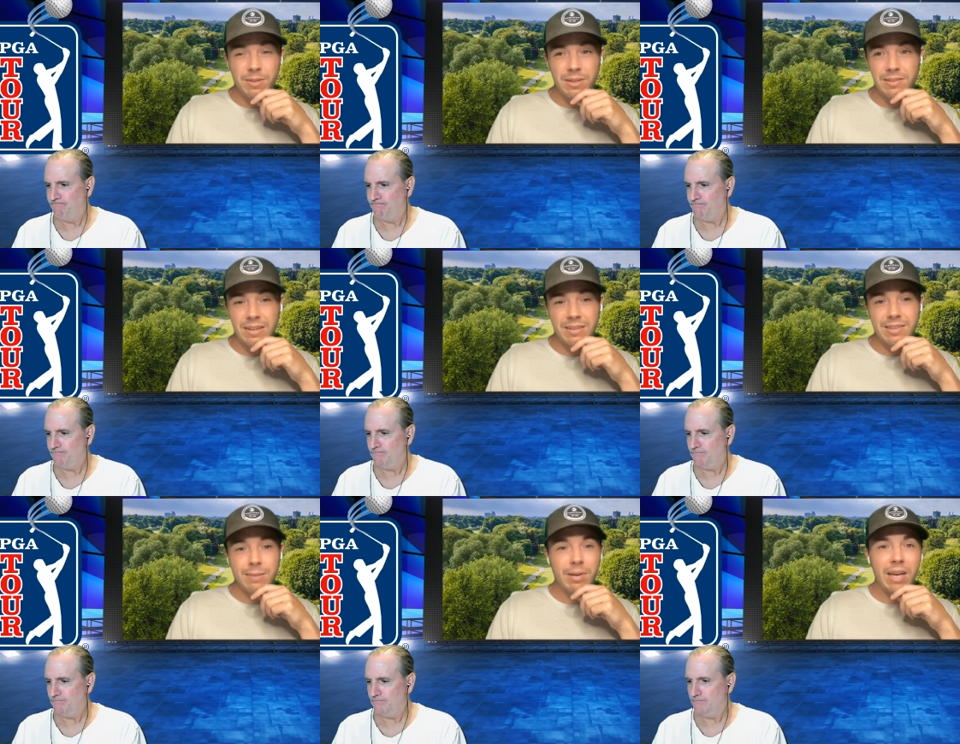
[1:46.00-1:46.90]
Speaker 1: to
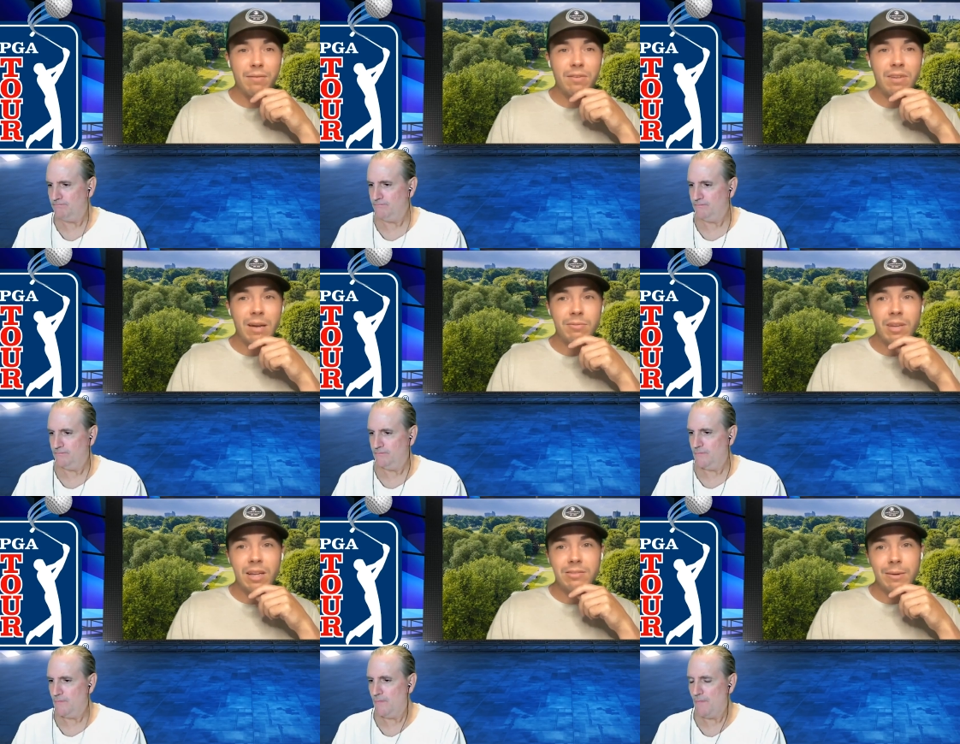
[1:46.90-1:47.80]
16 but i even doubt
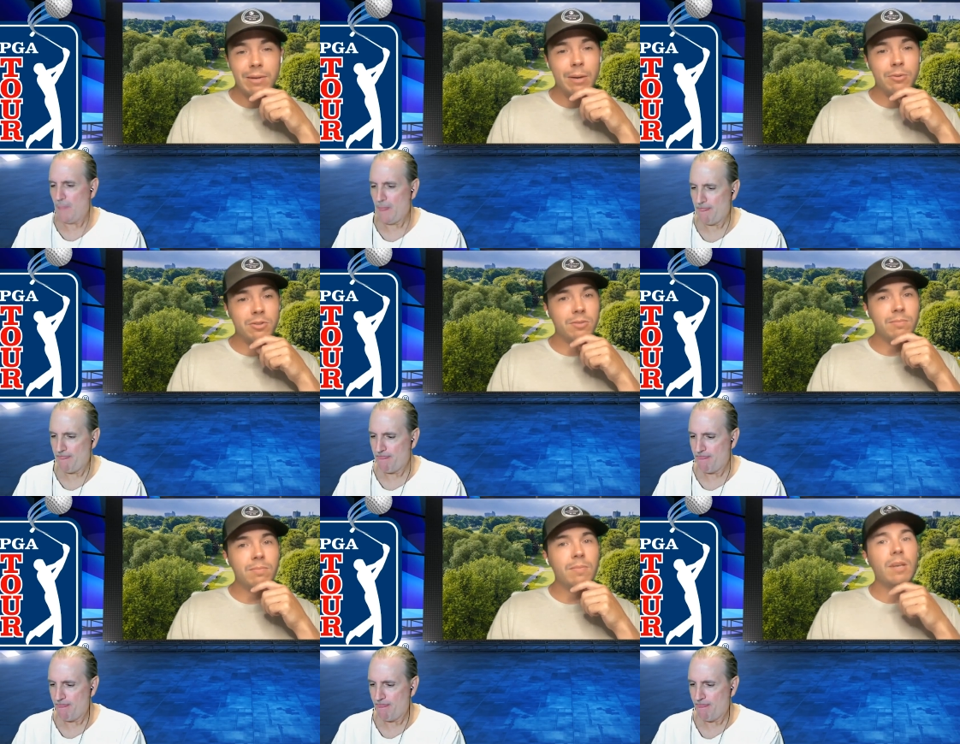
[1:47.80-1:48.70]
that so I, w- I would just
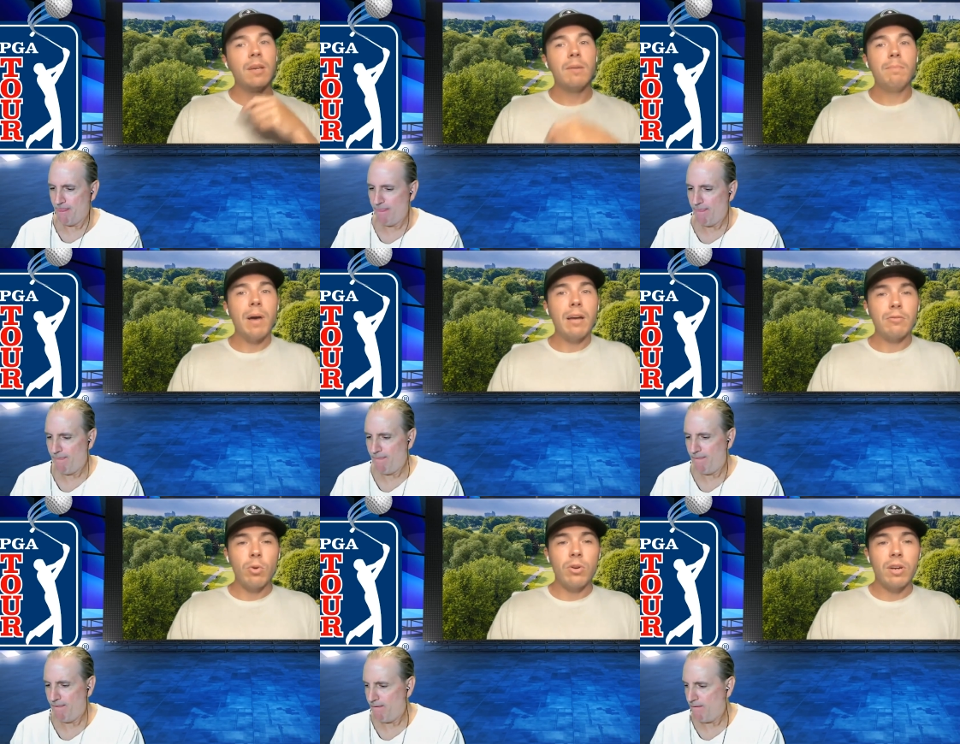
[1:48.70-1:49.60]
bet
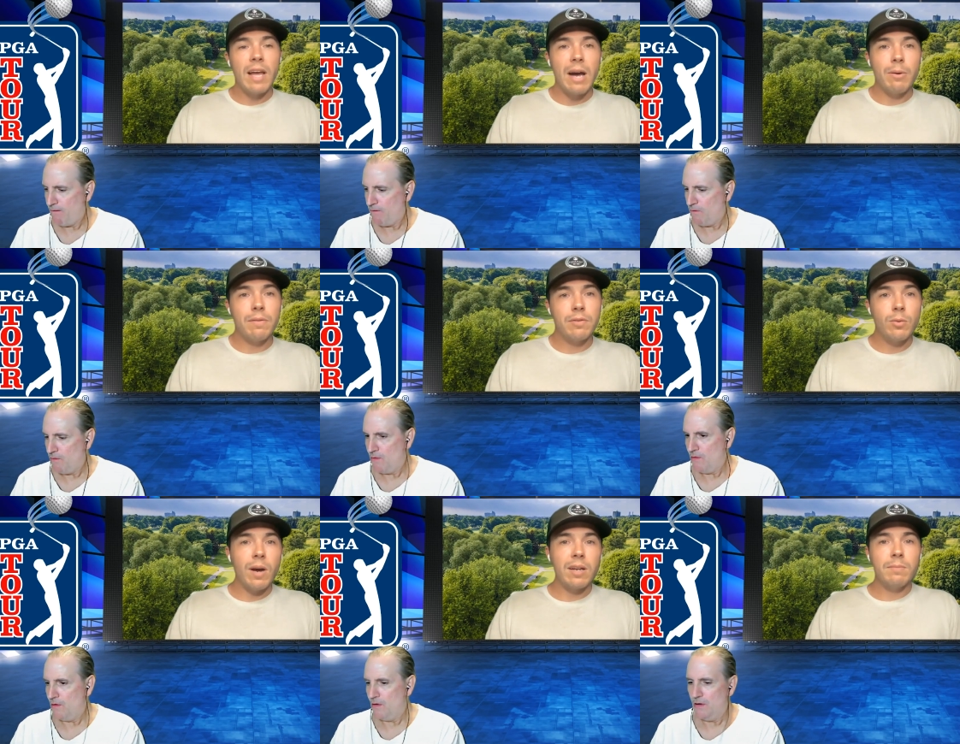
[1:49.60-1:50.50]
rory now if
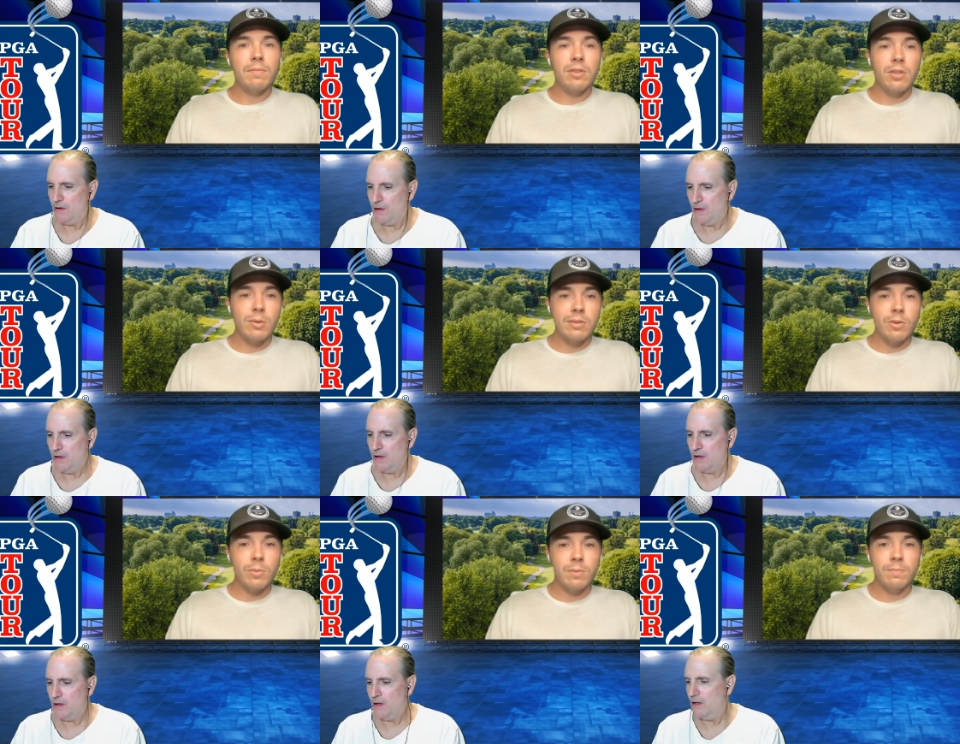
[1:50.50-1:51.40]
you want him for the us
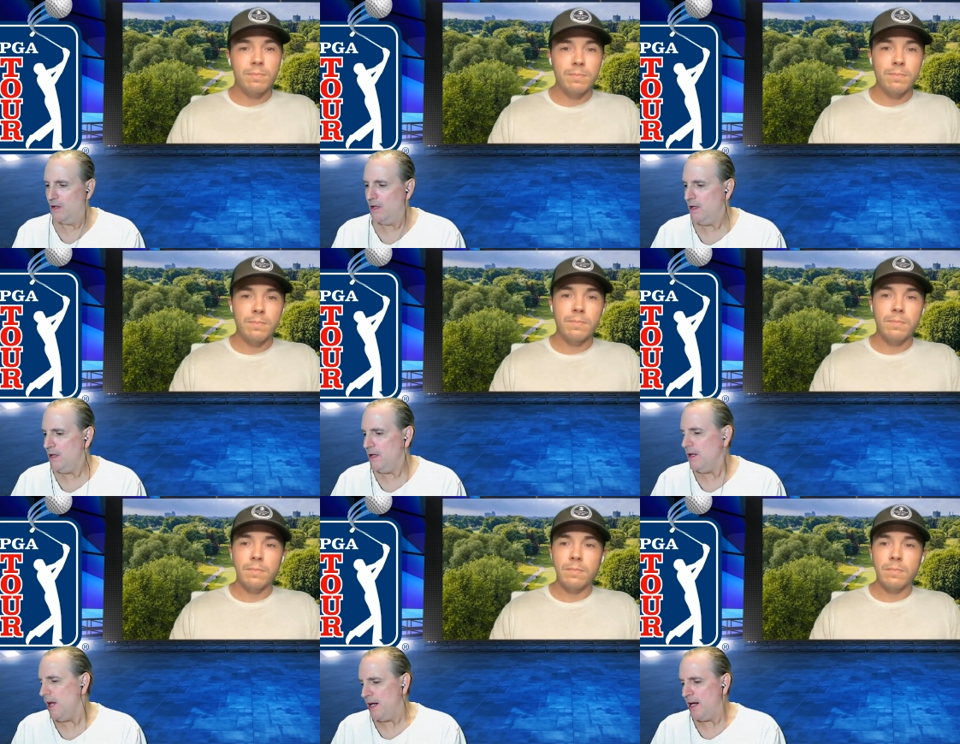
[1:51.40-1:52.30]
open
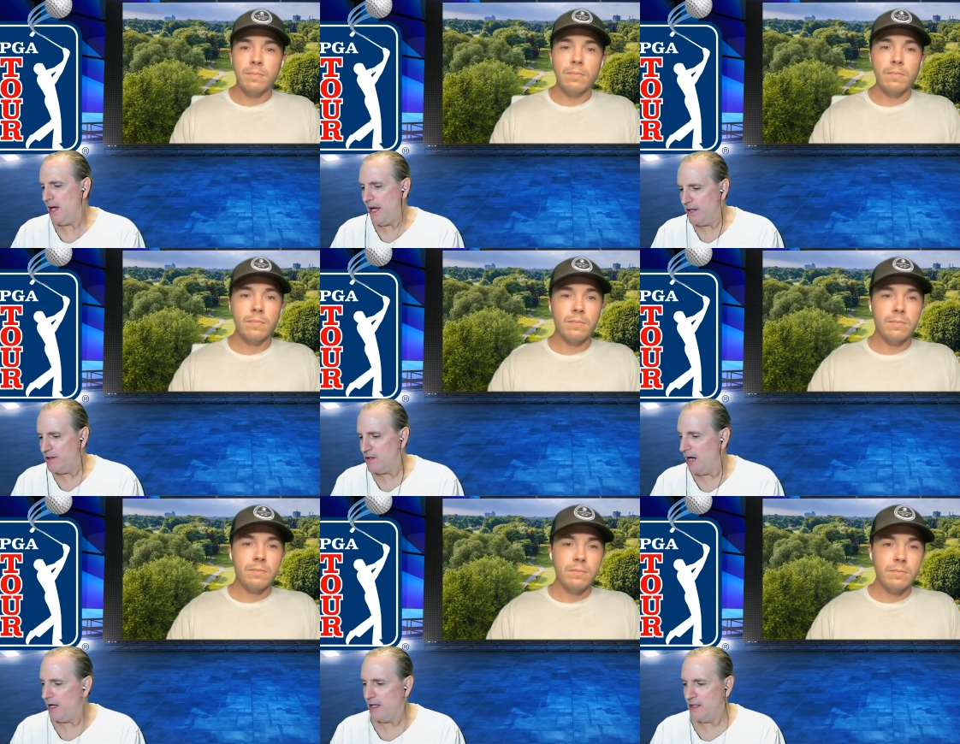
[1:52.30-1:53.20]
Speaker 2: yeah and i i
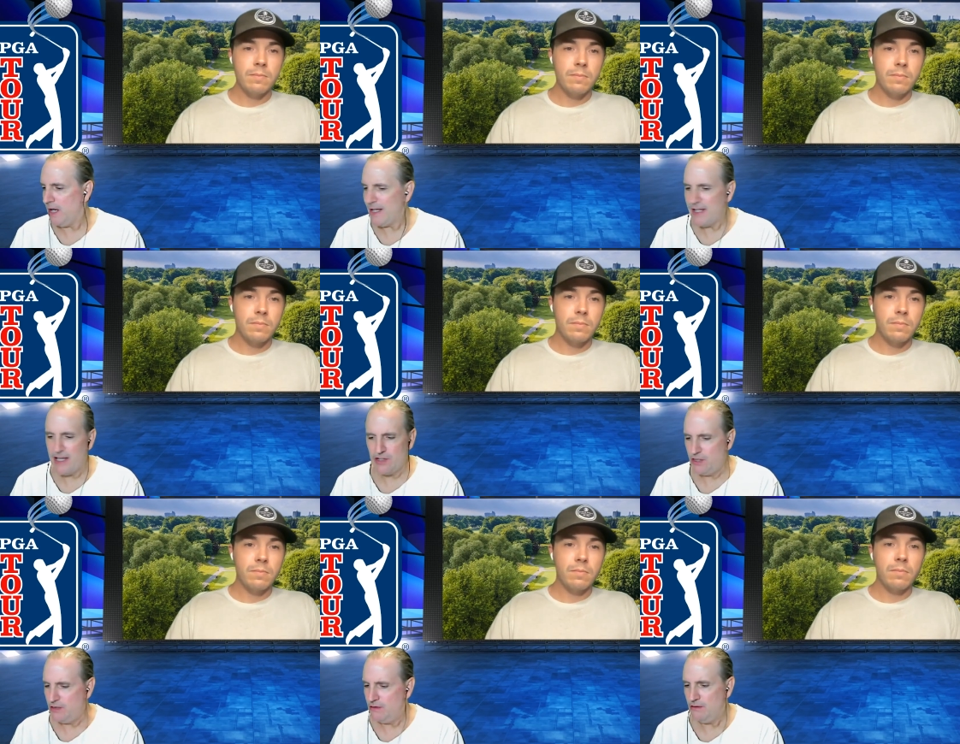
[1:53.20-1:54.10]
i, I get
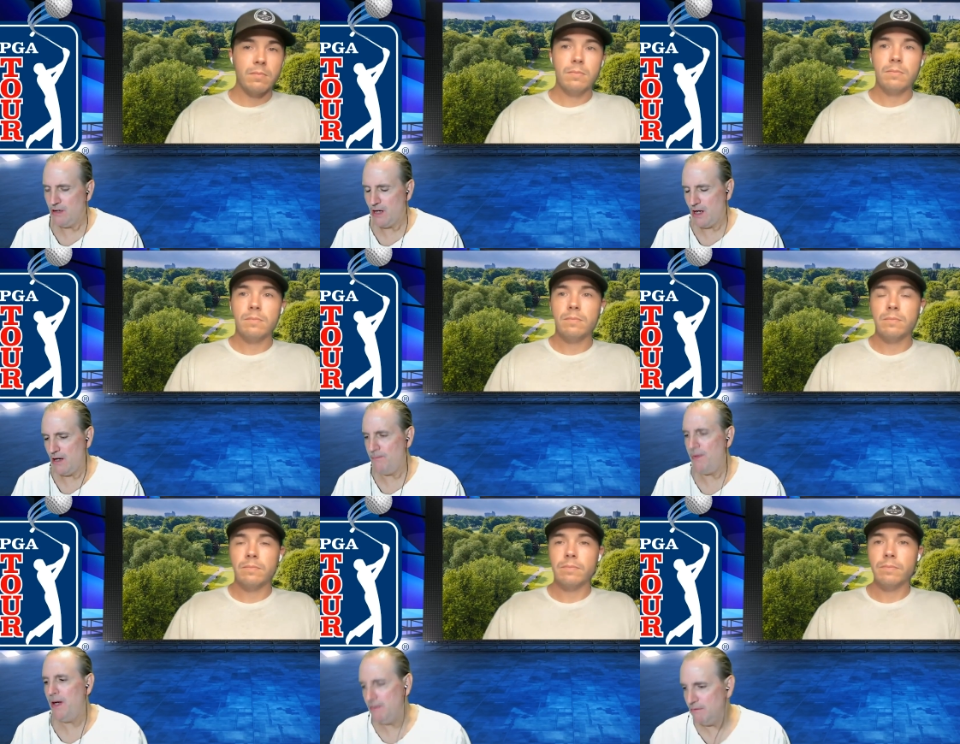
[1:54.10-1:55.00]
you uh,
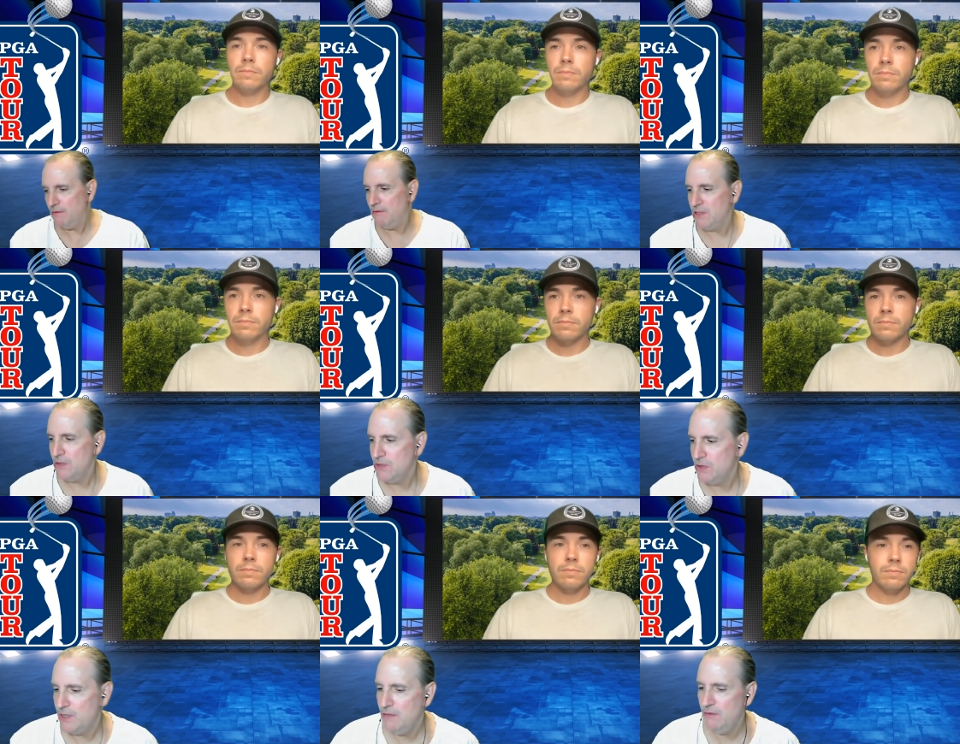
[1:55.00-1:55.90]
but let's also
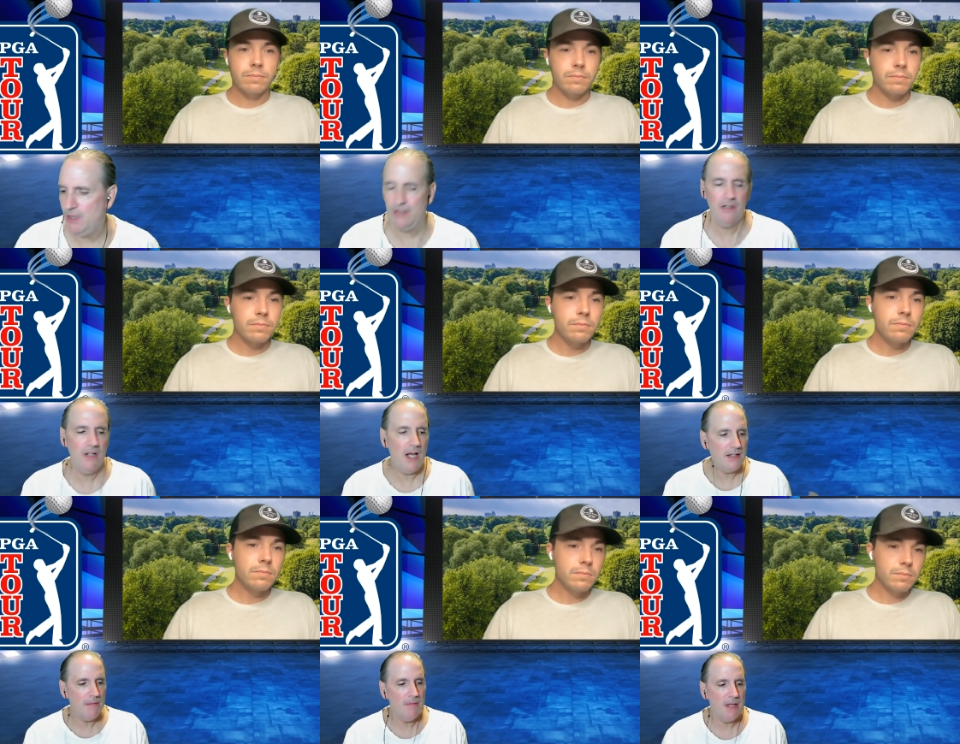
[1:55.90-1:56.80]
look. Not
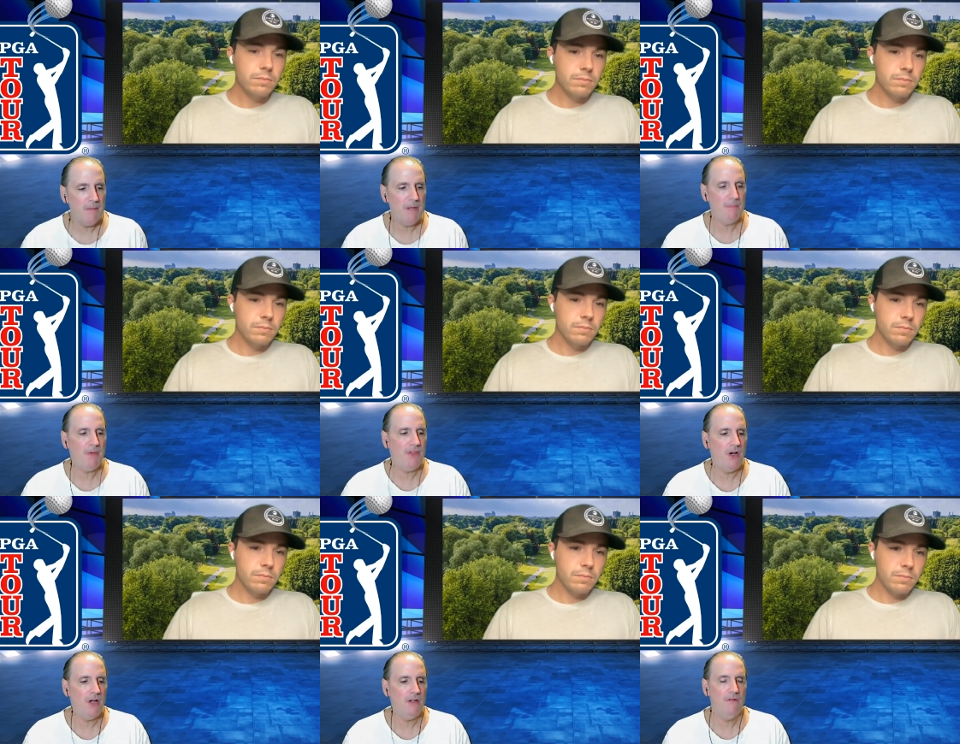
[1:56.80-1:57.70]
that many people thought,